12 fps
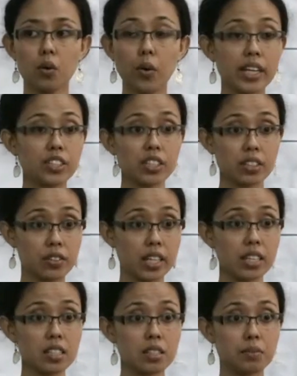wage
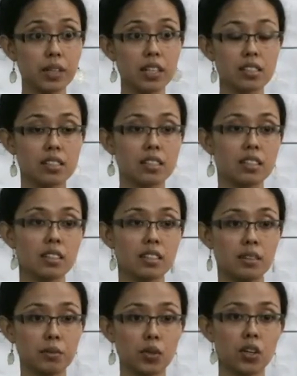increase, because
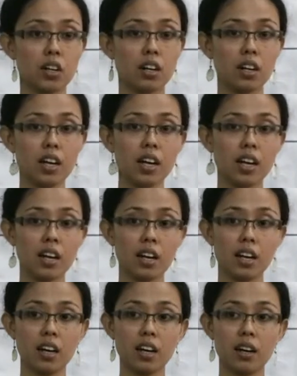the more
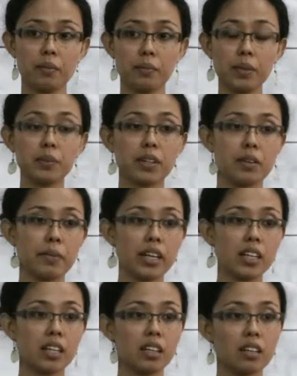people are
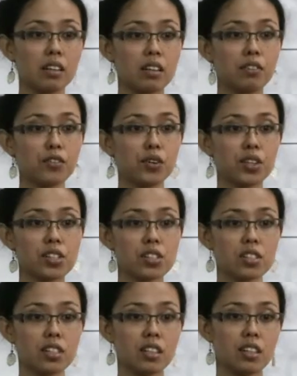making, of
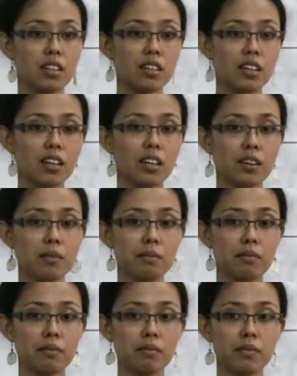course,
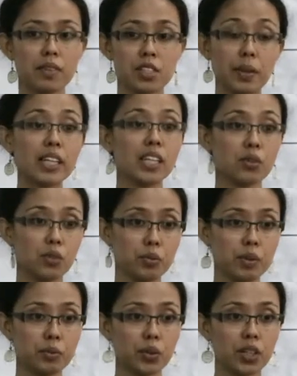spending
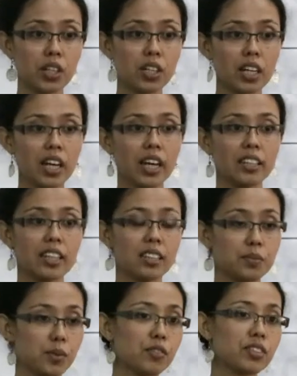would be more, and
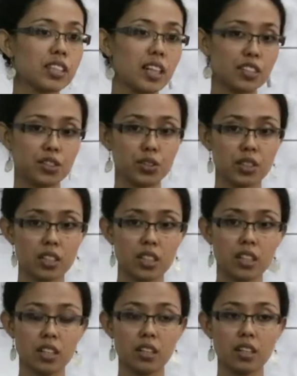then the poverty line should
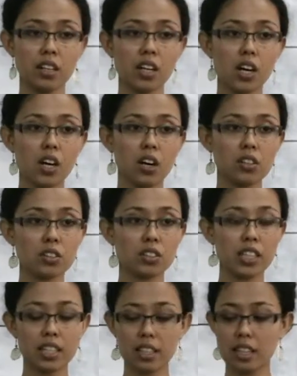also
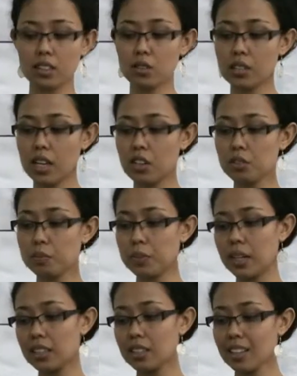take that into account.
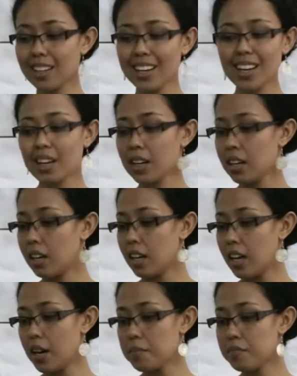But
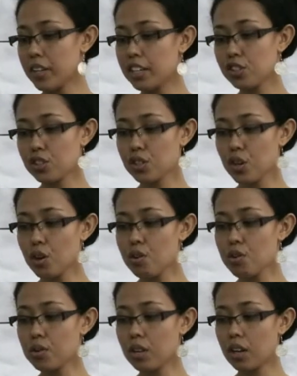there's
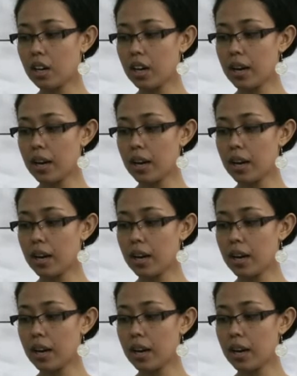no